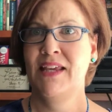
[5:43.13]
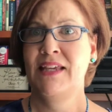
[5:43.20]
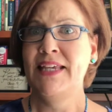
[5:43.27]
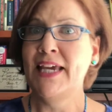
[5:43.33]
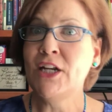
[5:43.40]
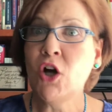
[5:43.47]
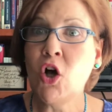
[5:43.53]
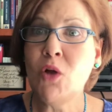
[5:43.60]

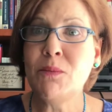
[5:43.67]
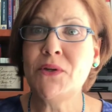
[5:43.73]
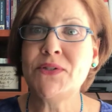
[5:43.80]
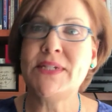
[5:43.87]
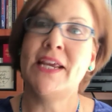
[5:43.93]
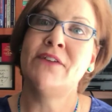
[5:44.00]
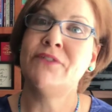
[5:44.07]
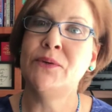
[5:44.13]
Yet
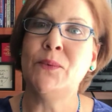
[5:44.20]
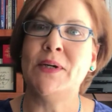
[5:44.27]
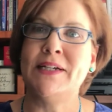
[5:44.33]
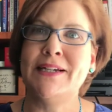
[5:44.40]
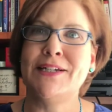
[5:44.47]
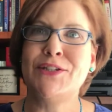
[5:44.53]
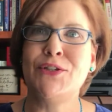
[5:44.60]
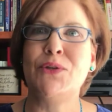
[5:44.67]
almost
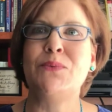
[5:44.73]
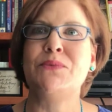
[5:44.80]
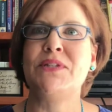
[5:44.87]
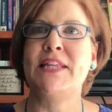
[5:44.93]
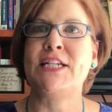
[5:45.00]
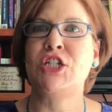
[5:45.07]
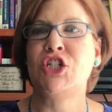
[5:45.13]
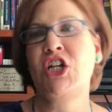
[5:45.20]
everyone assumes
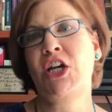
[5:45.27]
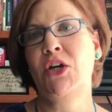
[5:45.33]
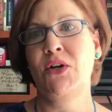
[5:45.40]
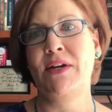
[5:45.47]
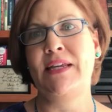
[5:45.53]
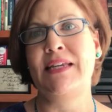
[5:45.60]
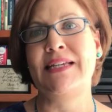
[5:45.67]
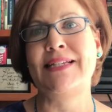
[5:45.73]
that
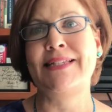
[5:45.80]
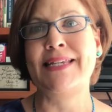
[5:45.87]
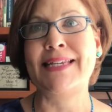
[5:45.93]
Charity is